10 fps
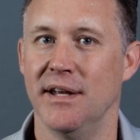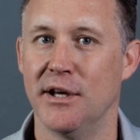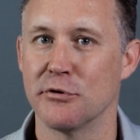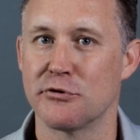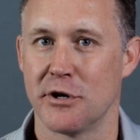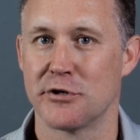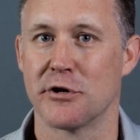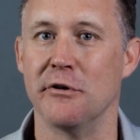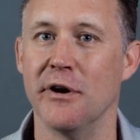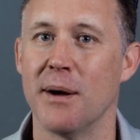
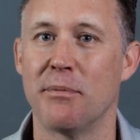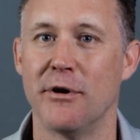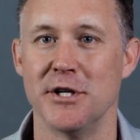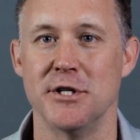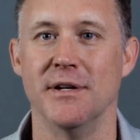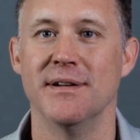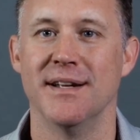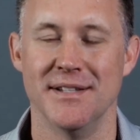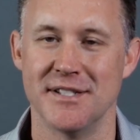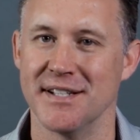EcoStruxure Grid Operation
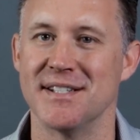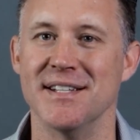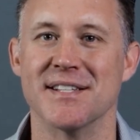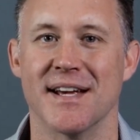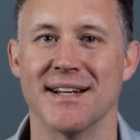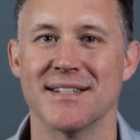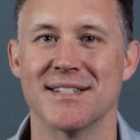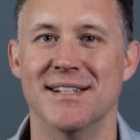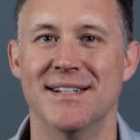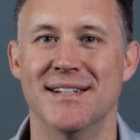in 60
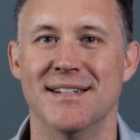seconds.